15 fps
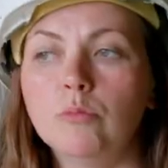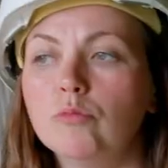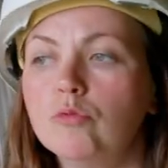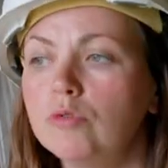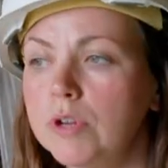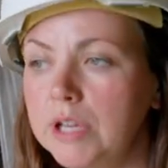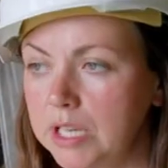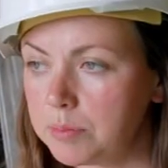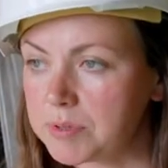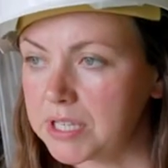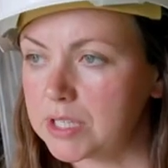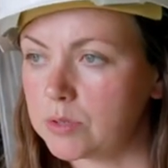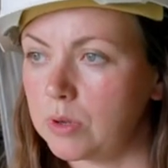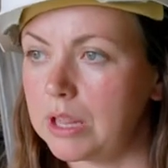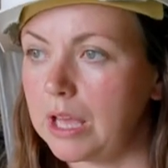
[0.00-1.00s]
I'm really
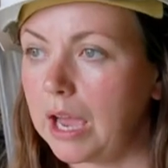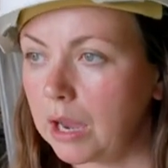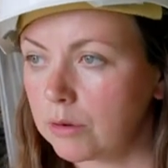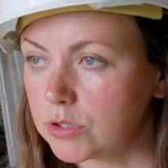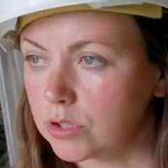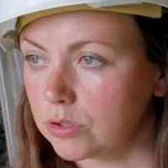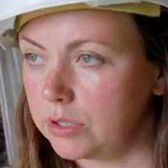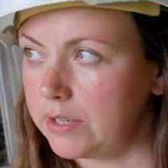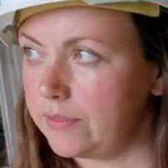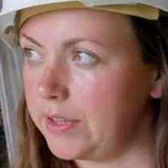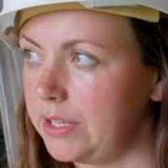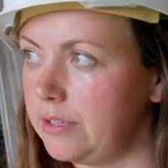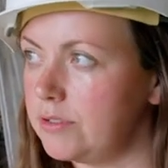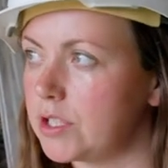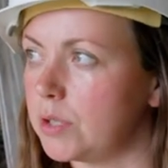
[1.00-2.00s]
obsessed with outdoor
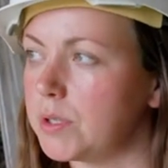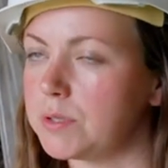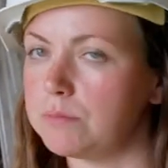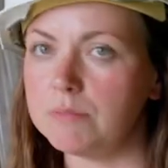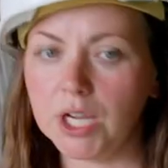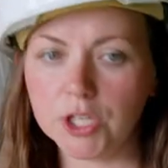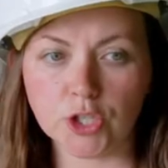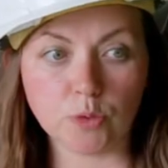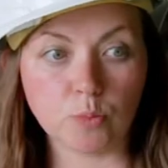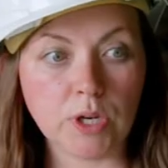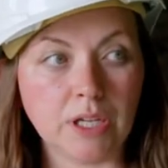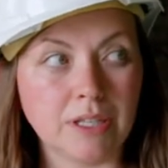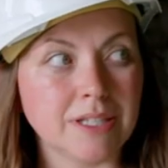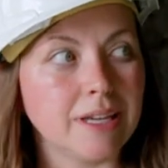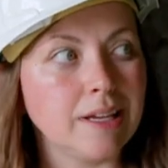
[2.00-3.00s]
living. So mm. as much as we
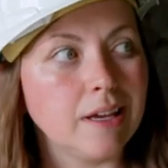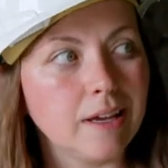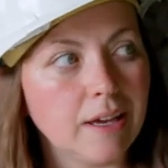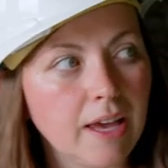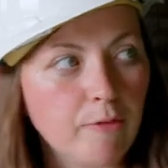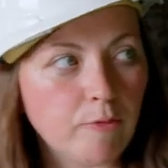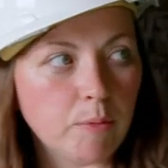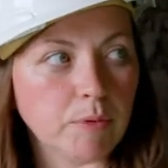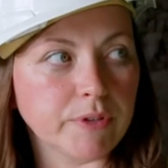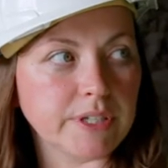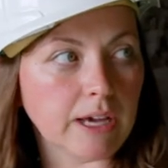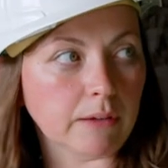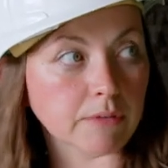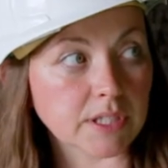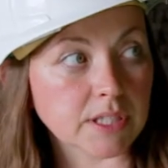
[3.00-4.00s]
can take
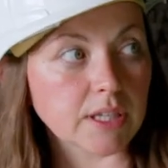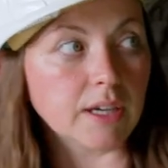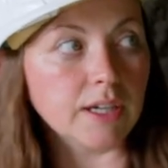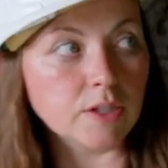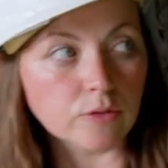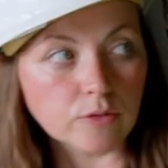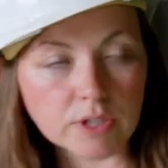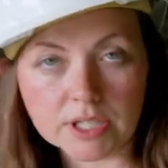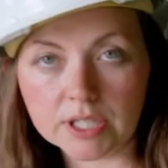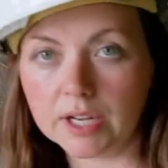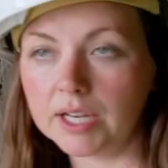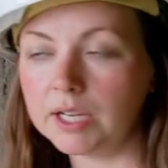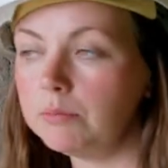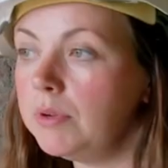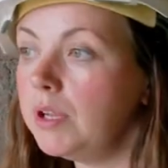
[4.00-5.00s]
everybody outside all the
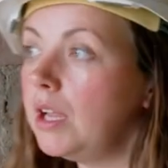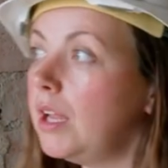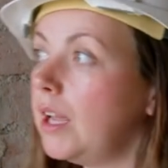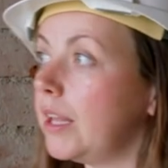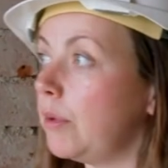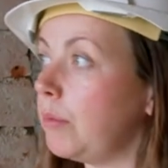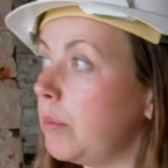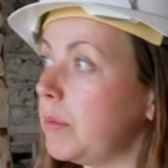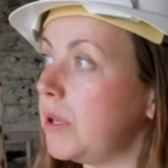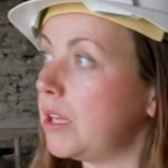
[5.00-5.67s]
time. Yeah. And, and